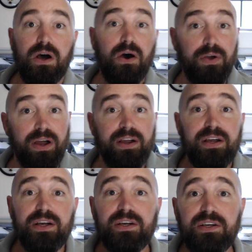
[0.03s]
Okay.
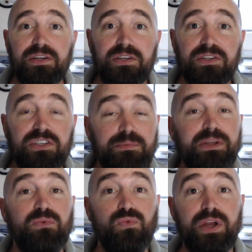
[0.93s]

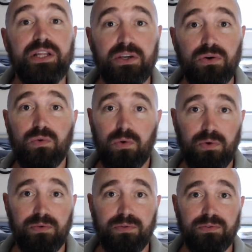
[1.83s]
Something really
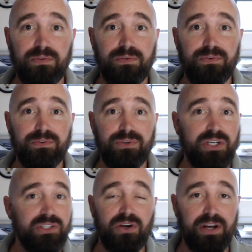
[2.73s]
cool
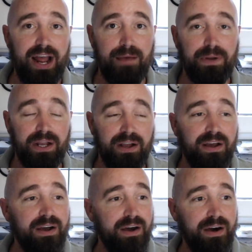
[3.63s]
just started happening.
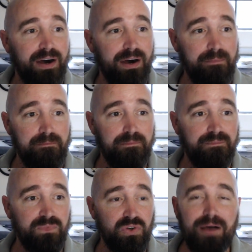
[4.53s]

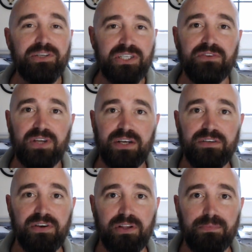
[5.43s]
So I'm a self-taught
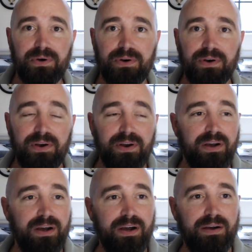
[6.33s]
developer.
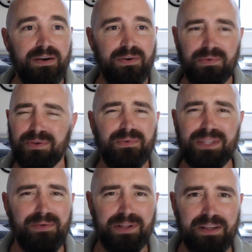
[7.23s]
What
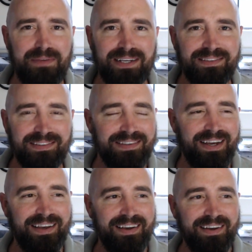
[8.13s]
that really means is
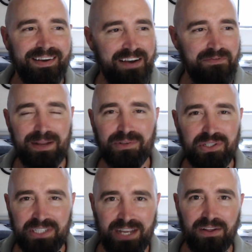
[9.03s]
like I've been able to
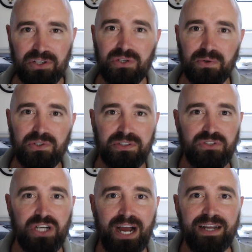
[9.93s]
stand on the shoulders of
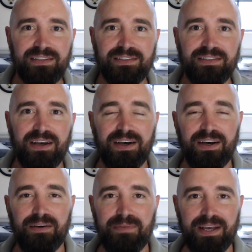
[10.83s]
giants
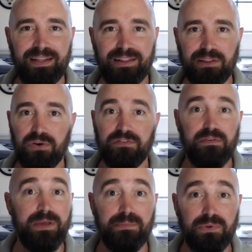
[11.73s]
and learn from
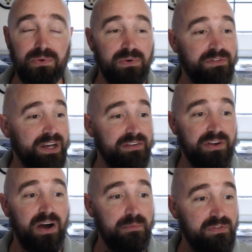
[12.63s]
people who have kind of
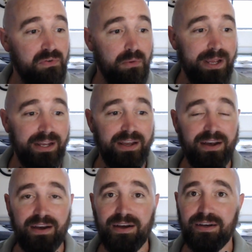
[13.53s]
gone before me
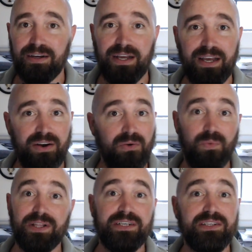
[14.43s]
and are
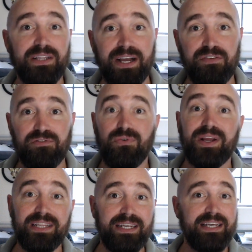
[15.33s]
willing to like
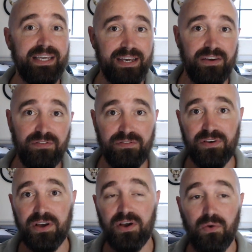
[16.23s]
freely give
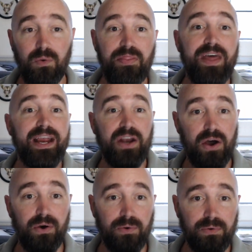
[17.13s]
what they
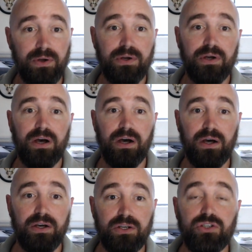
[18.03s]
know
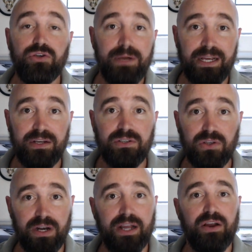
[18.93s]
to me so
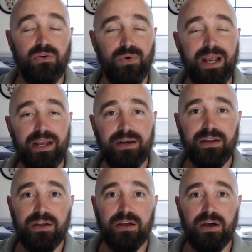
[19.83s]
that I can create
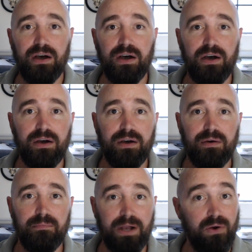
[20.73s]

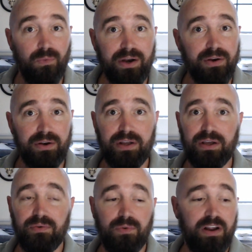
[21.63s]
my career
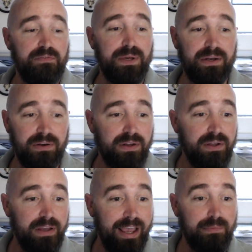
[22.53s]
and what I've been
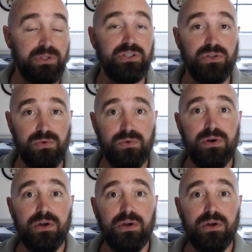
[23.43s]
able to do